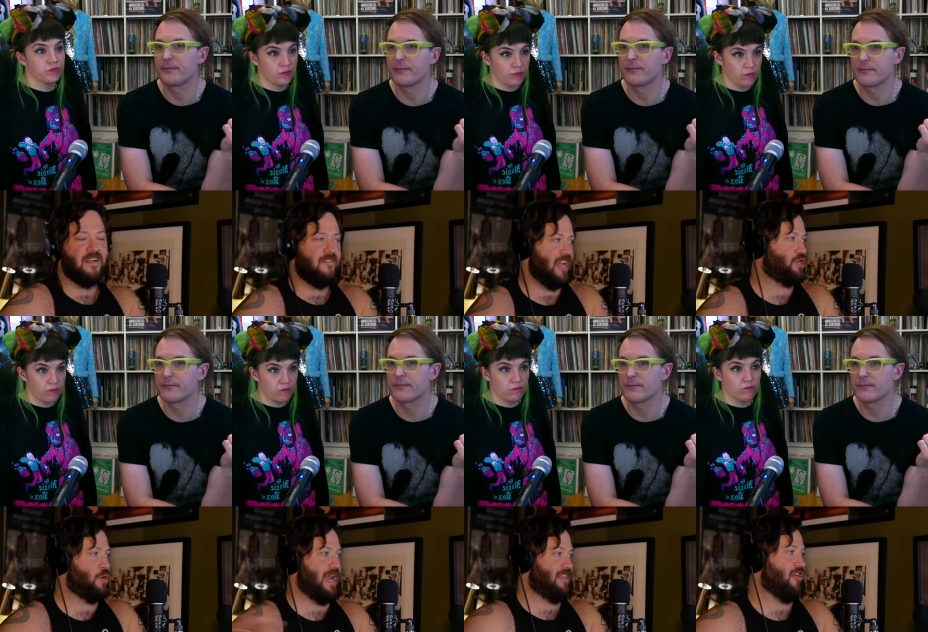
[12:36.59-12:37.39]
Speaker 1: they
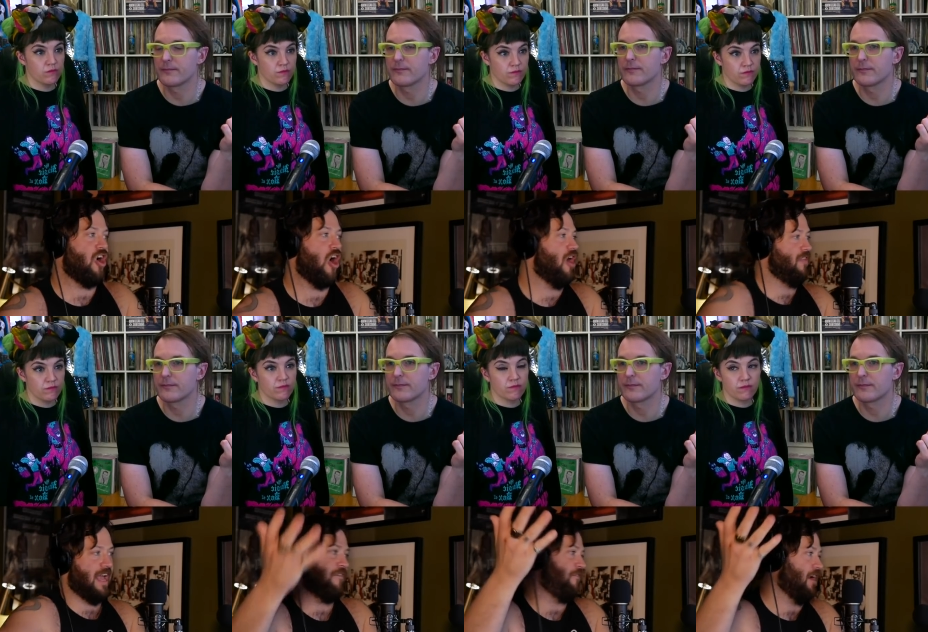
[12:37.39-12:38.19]
traded their car and they
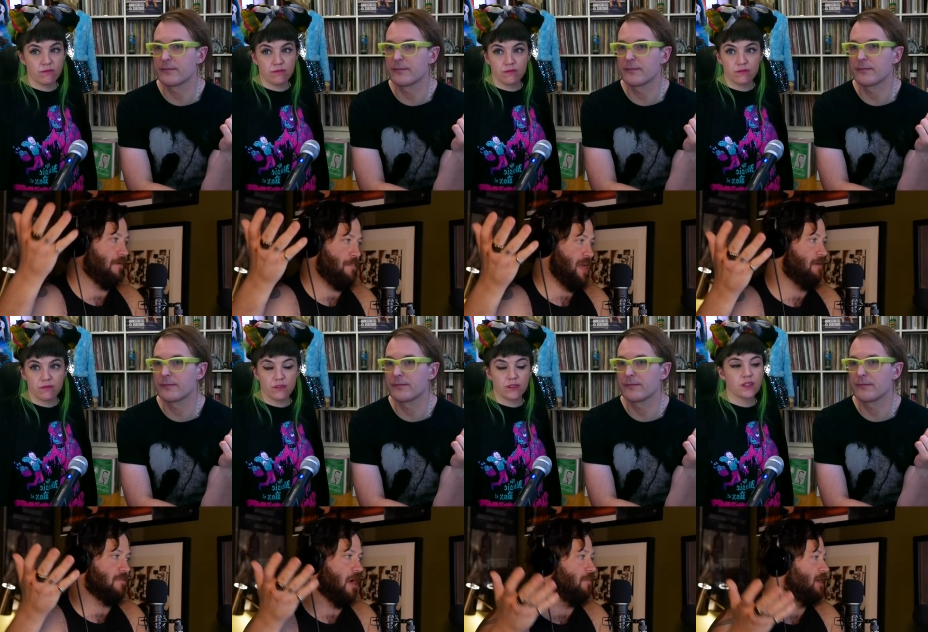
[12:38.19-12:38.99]
got a fucking
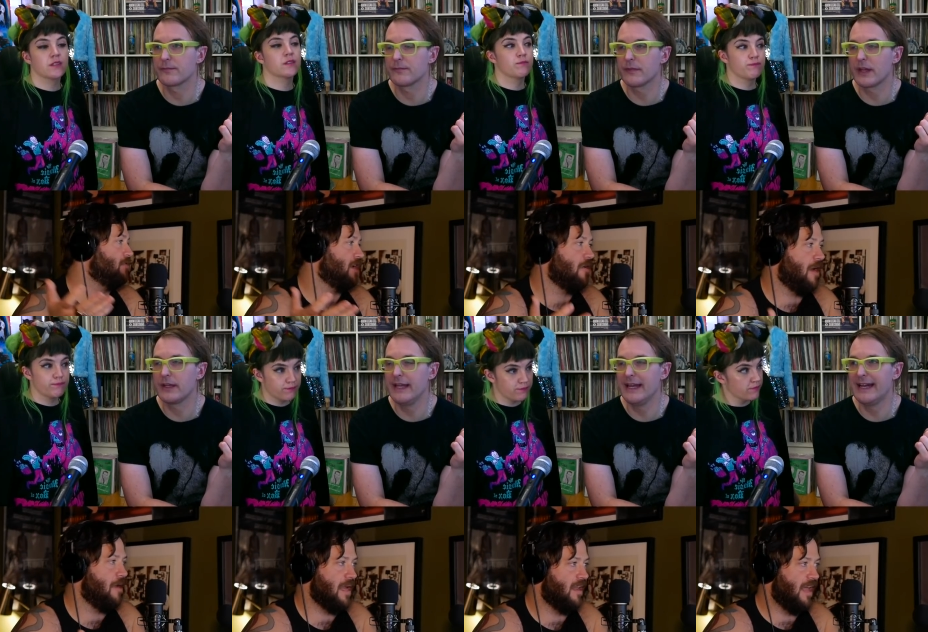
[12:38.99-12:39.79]
BMW. You know what I
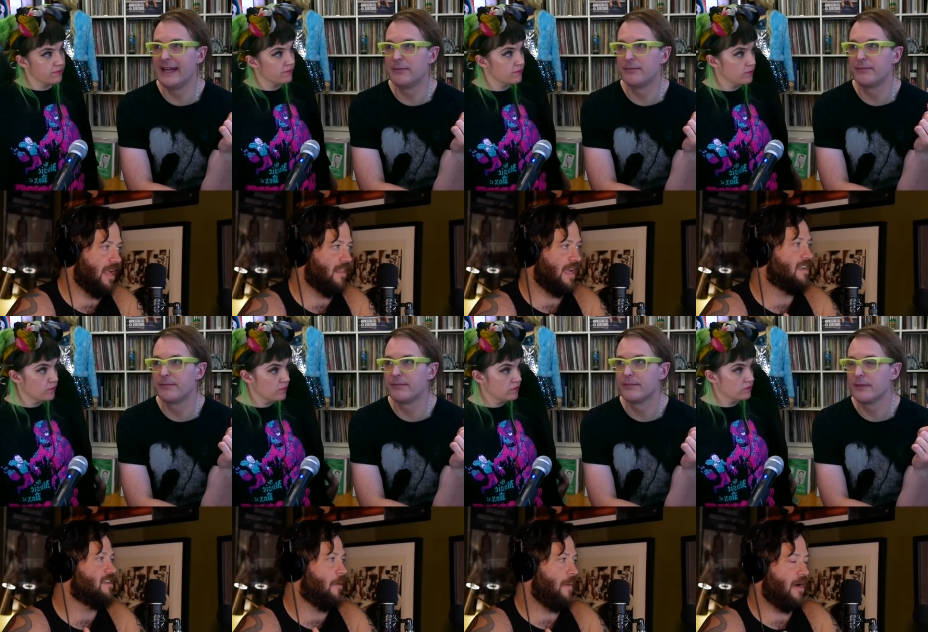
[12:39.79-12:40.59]
mean? Yeah. Like, like
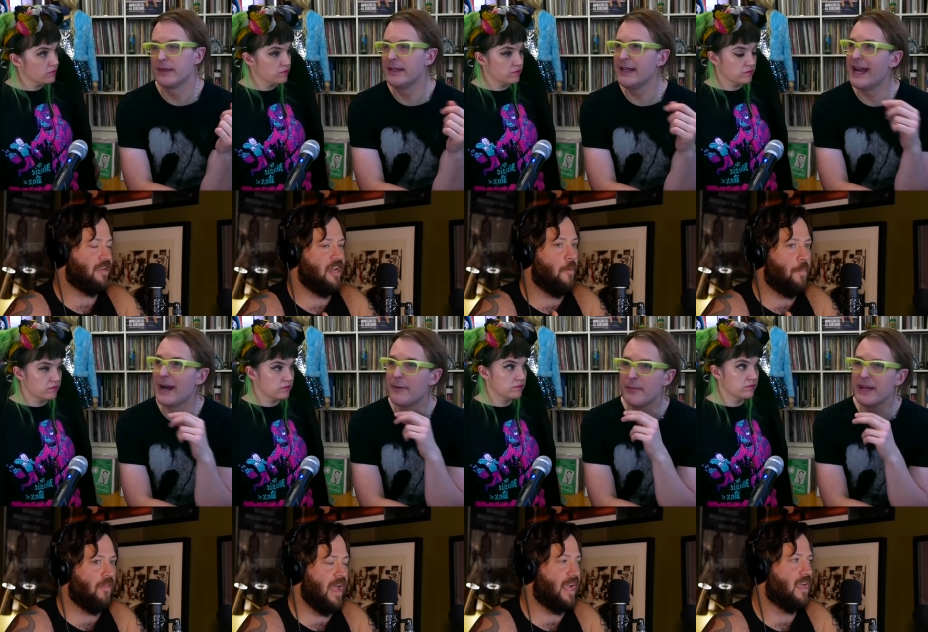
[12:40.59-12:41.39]
somehow, you know. Yeah.
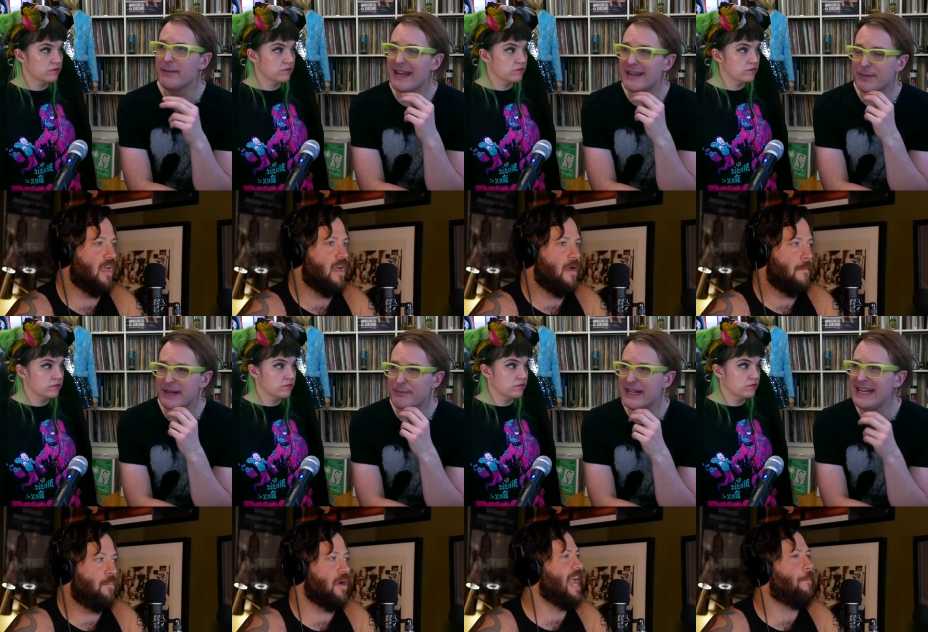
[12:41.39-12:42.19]
But like, but he might, but
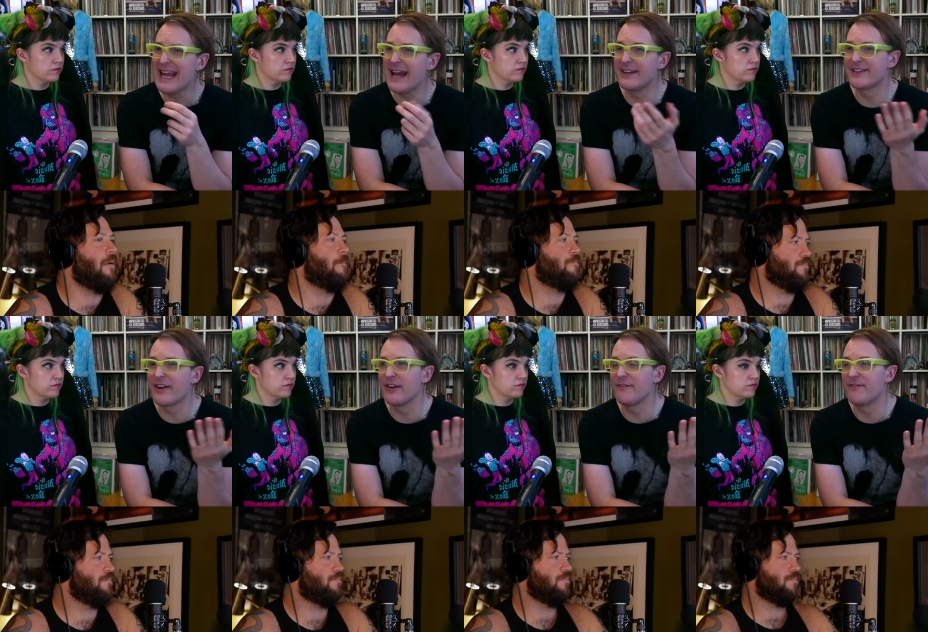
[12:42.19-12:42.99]
but, but yeah, he but,
Speaker 2: hadn't
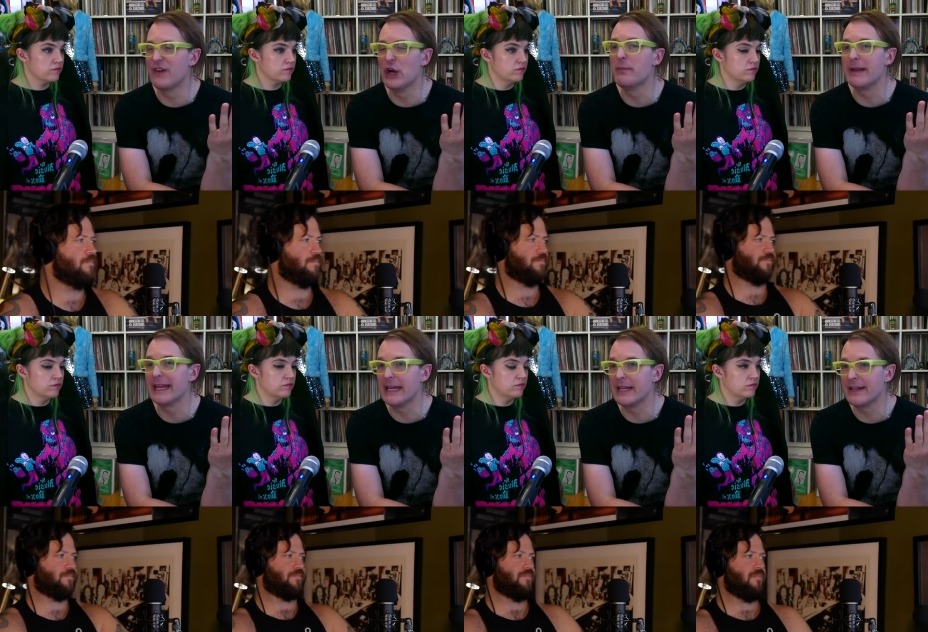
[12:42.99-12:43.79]
started filming
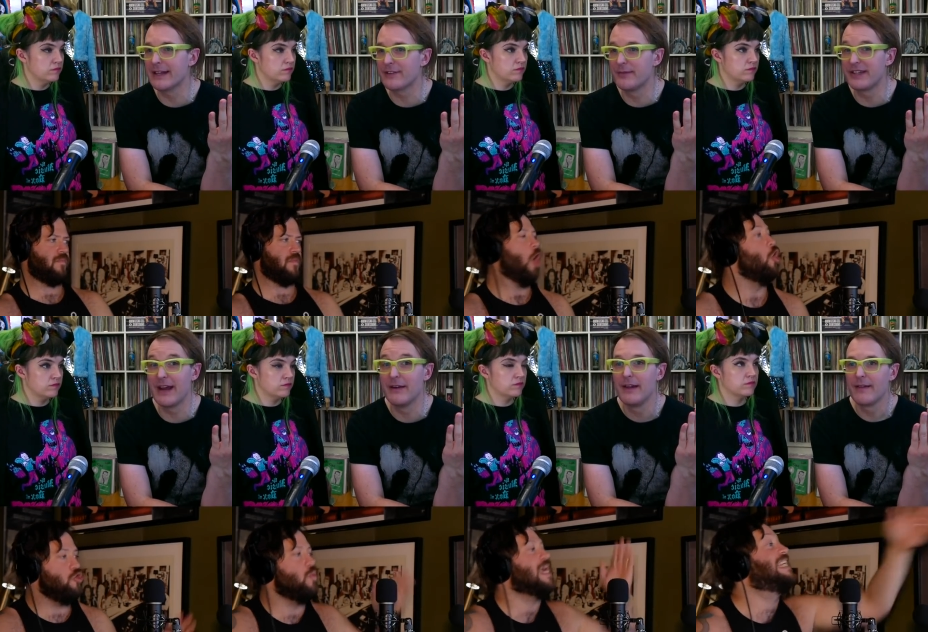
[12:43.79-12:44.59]
it. That's what I'm
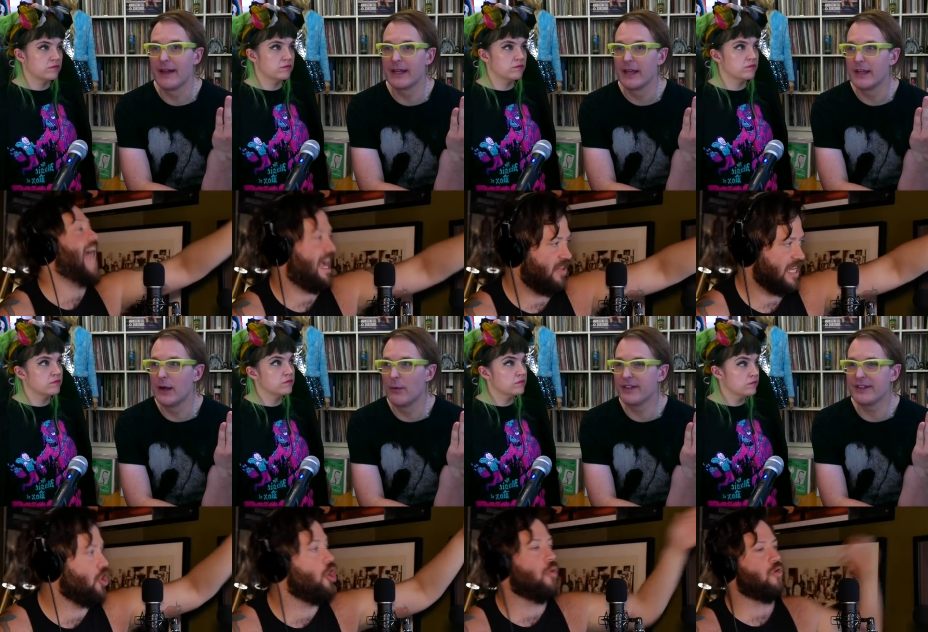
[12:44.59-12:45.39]
saying. Exactly. Like, you know,
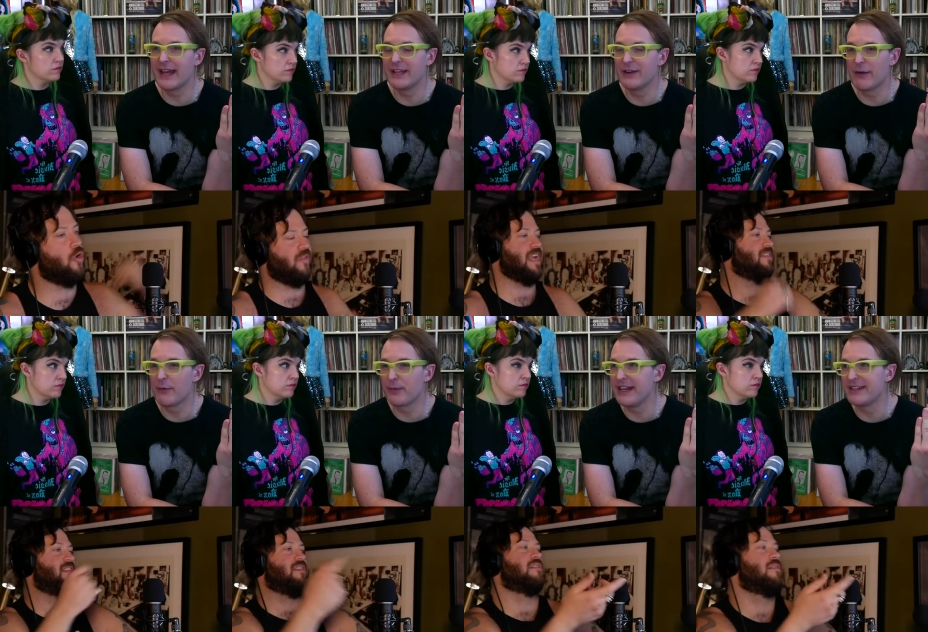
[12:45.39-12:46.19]
no, it wasn't no, no, like you got
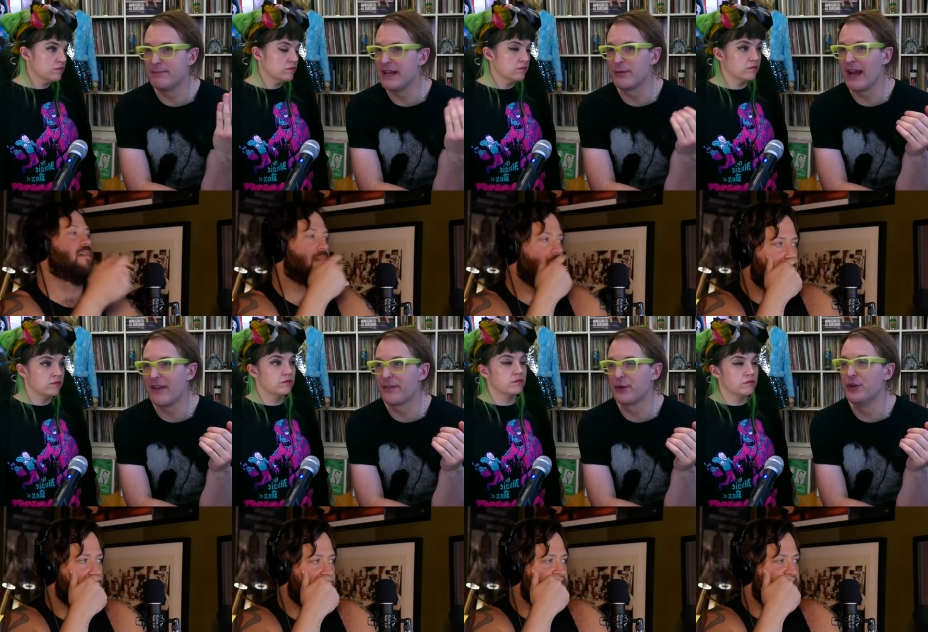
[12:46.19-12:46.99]
replaced midway
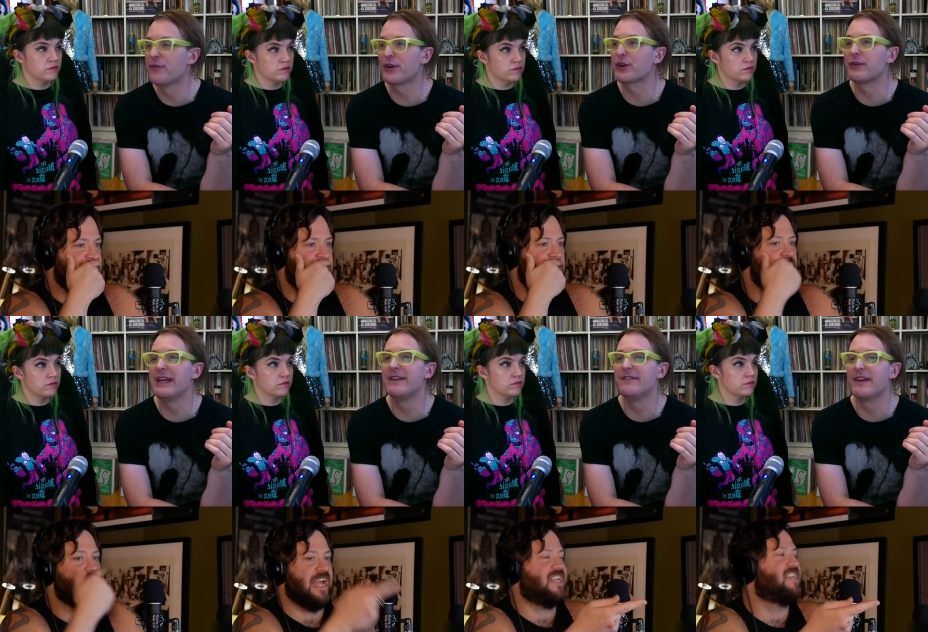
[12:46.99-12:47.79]
through for
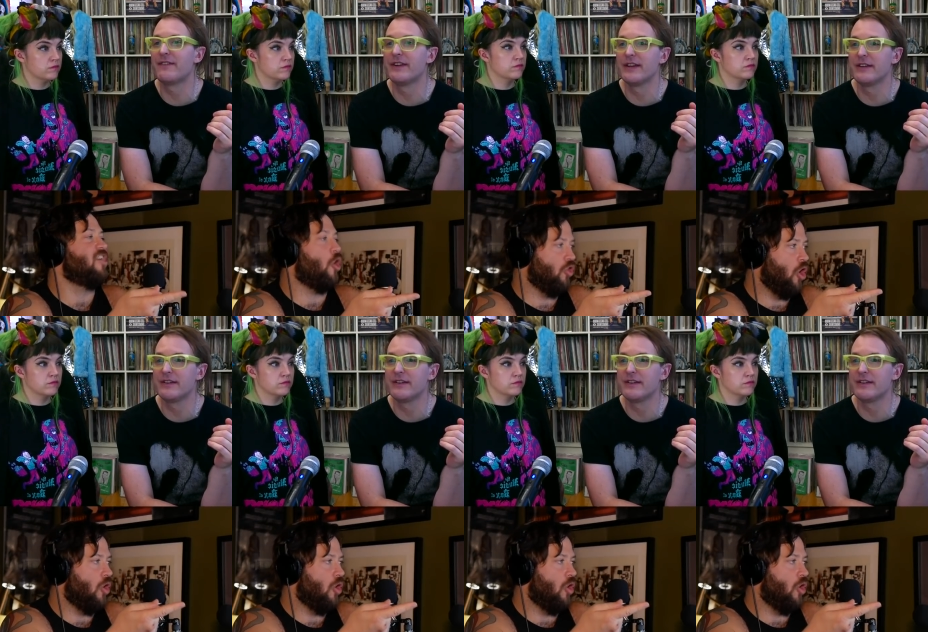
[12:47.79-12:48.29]
creative like differences. Solo,